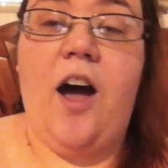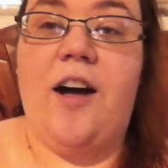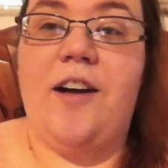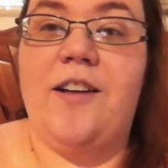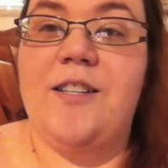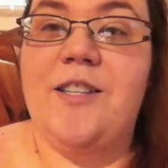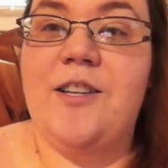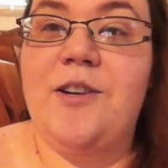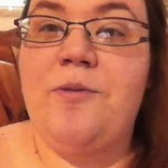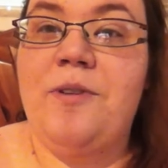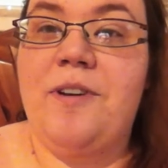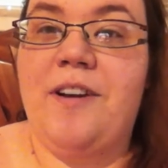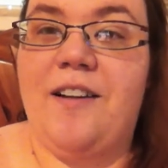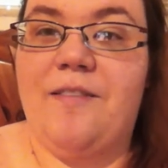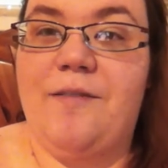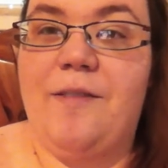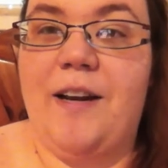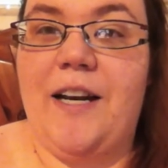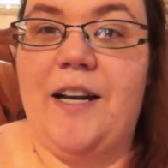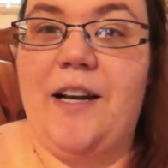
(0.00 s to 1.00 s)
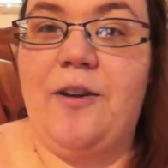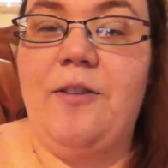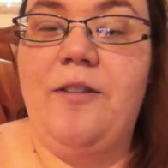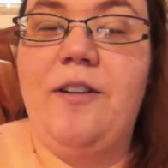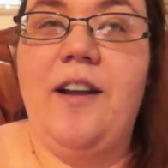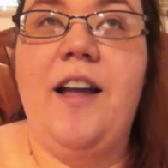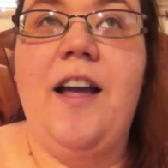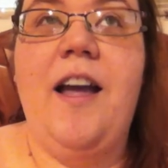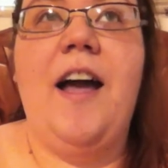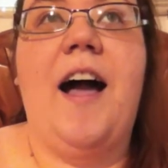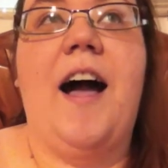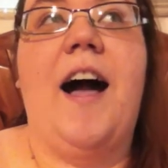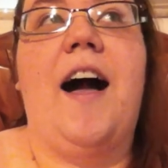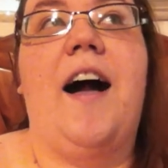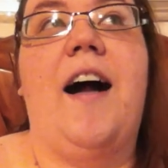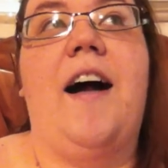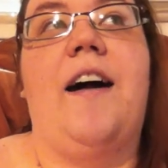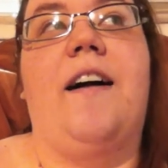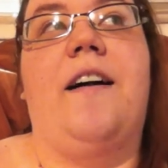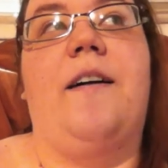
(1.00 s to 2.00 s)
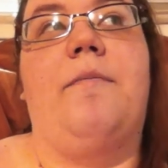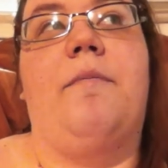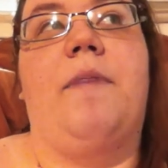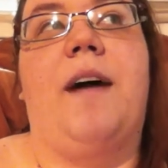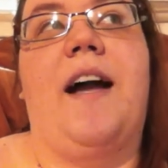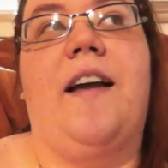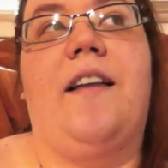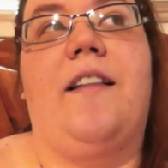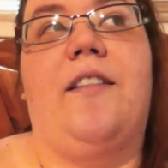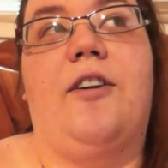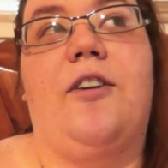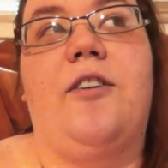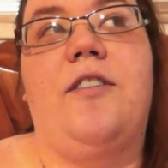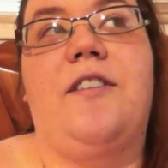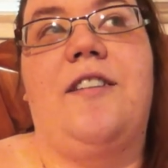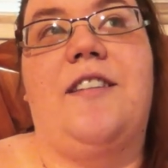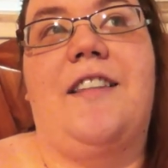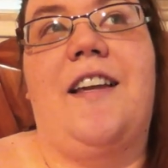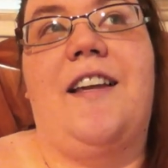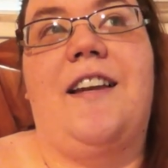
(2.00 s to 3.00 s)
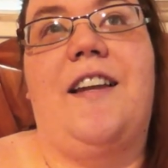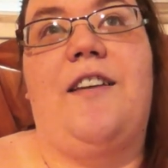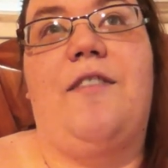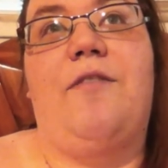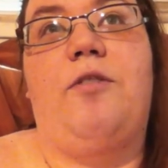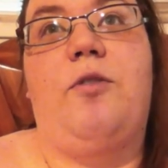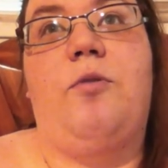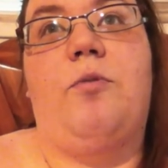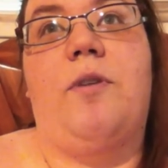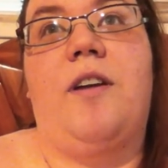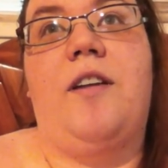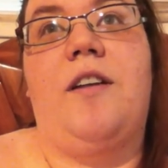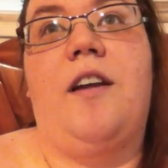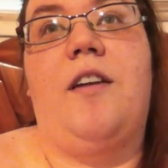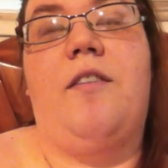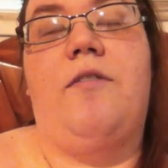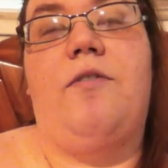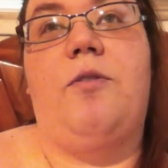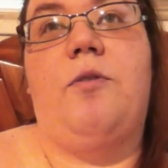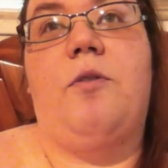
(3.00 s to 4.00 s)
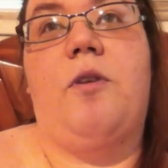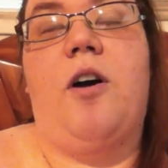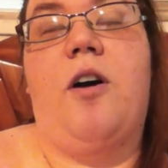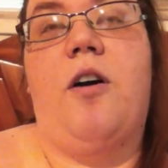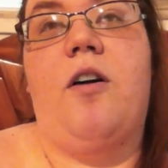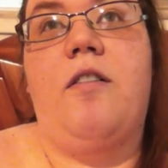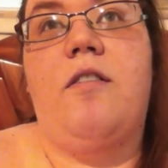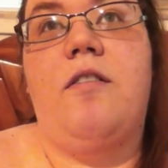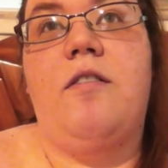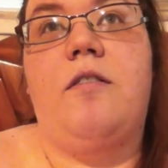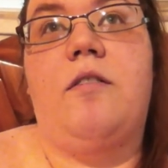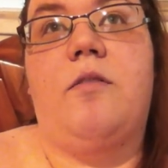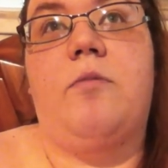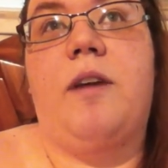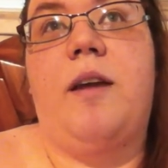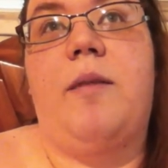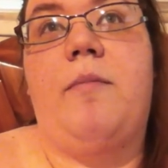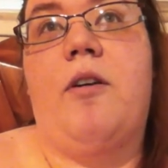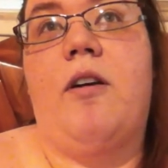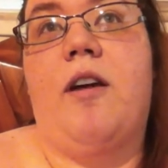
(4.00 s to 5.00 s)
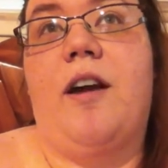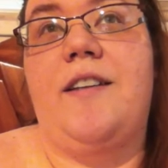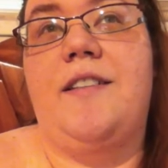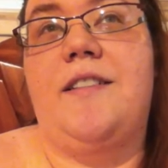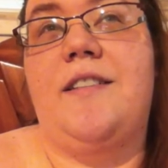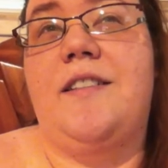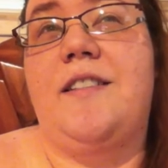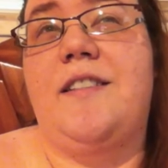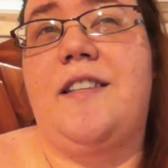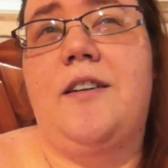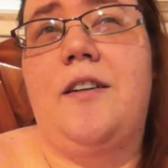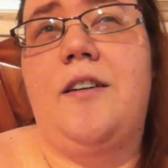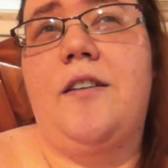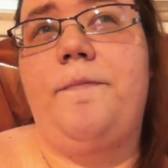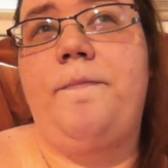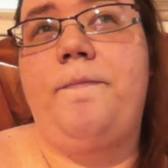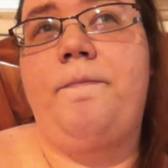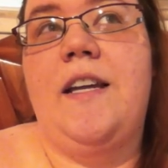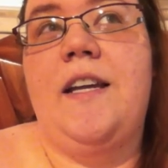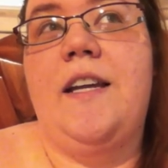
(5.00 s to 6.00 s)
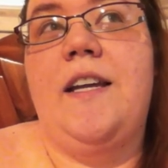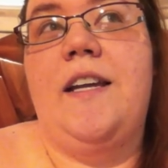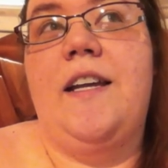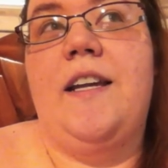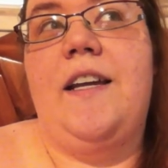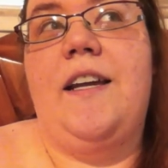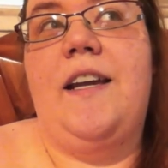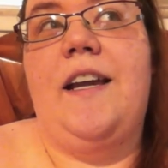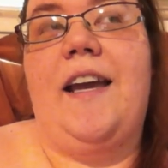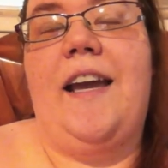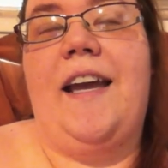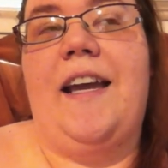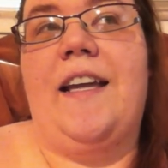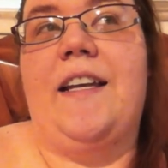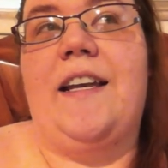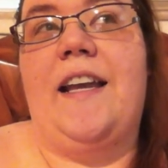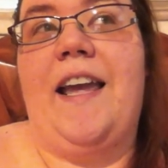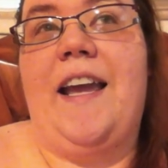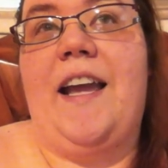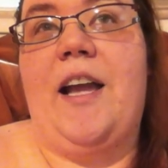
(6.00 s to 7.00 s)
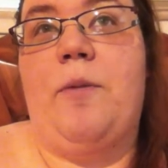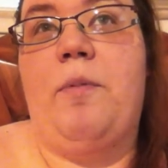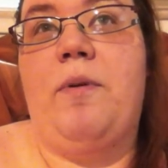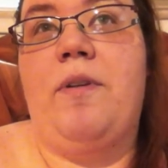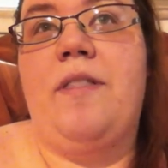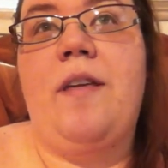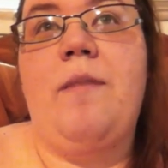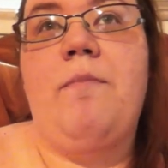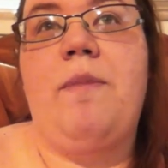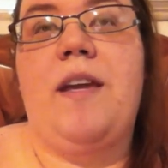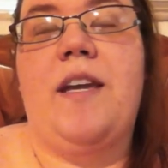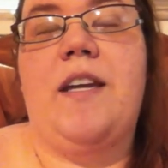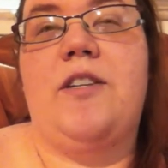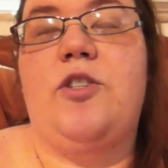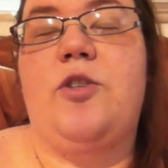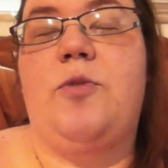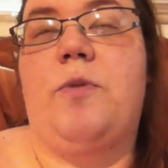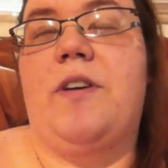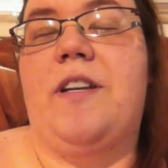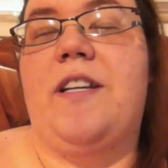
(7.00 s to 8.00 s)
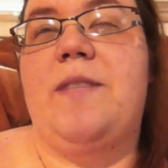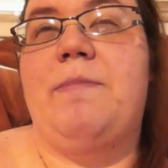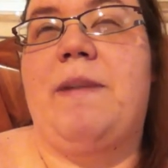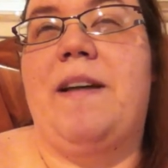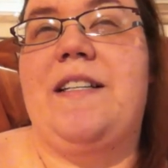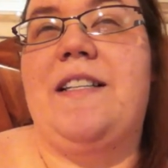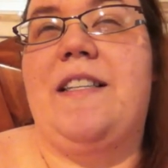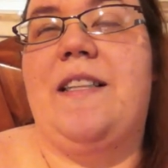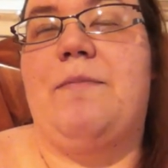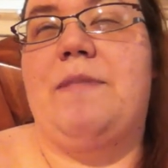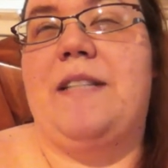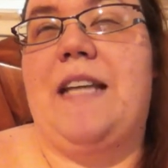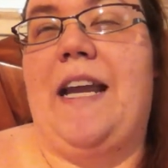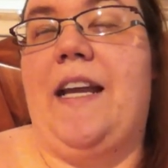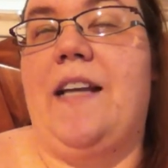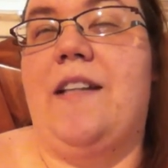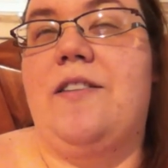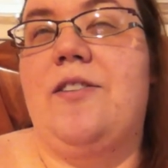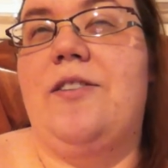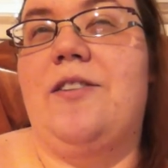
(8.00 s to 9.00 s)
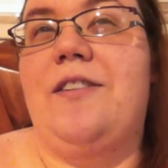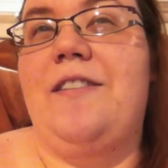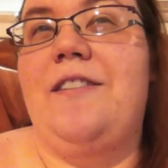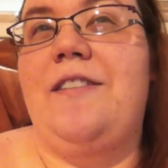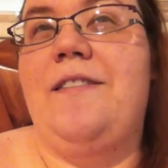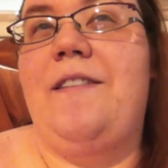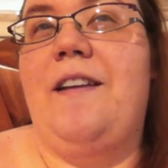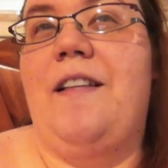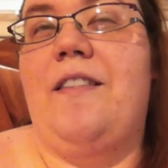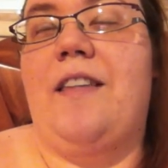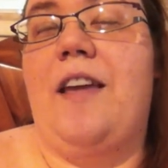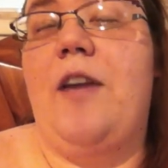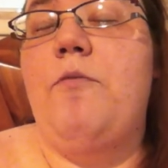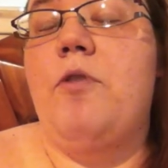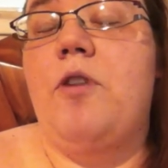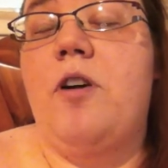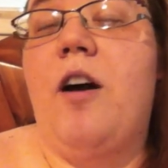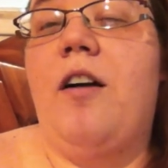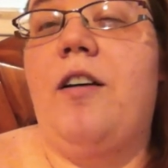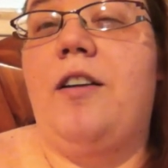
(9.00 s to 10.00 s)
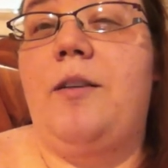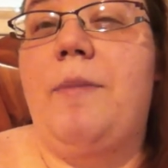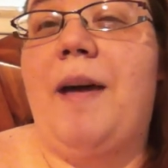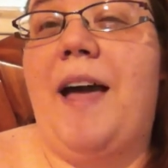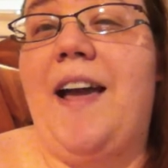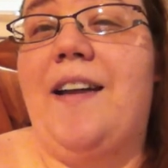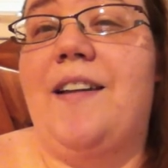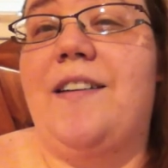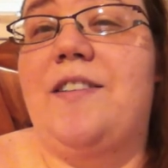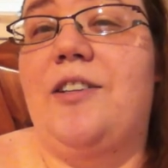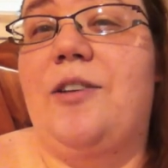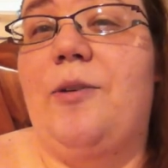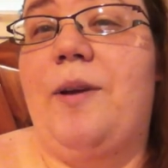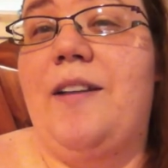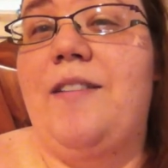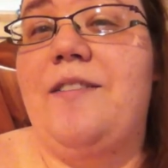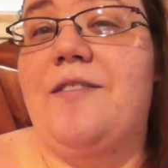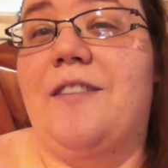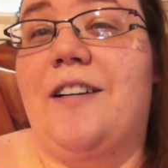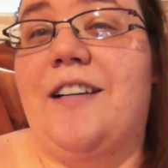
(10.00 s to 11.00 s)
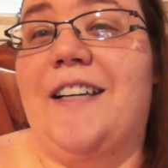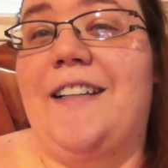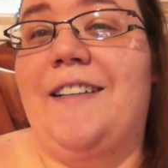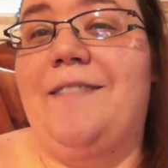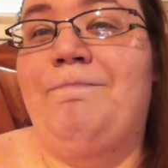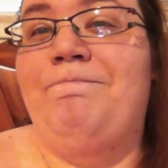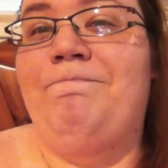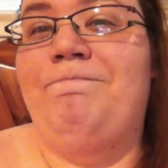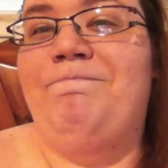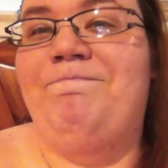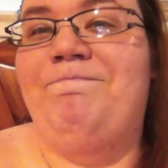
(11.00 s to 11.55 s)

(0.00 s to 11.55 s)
also, on a funny note, um, I learned that if you if you call the rape crisis center and hang up on them because you weren't expecting them to answer, they will call you back until you answer again.